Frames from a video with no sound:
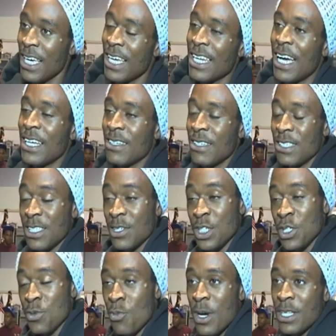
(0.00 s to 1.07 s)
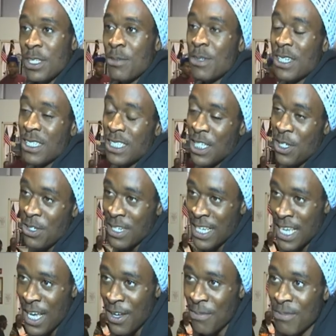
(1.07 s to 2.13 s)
and I continue want them to continue to help